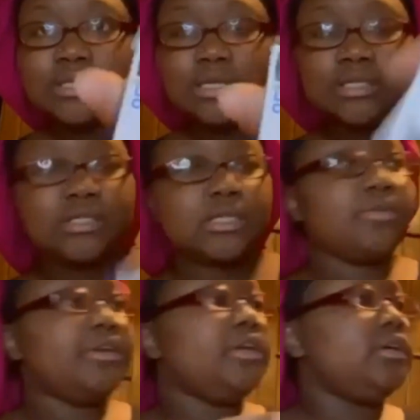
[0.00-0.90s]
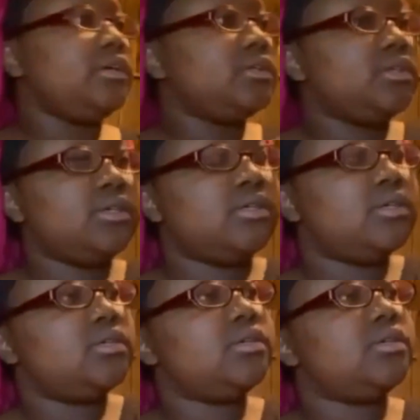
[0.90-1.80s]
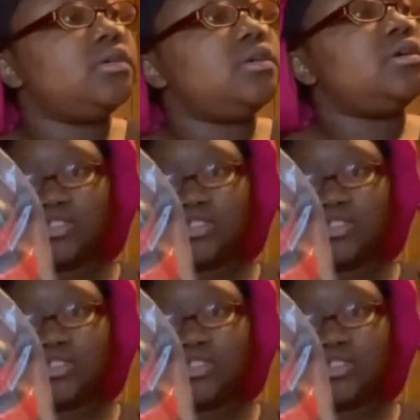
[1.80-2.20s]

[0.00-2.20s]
and screen. The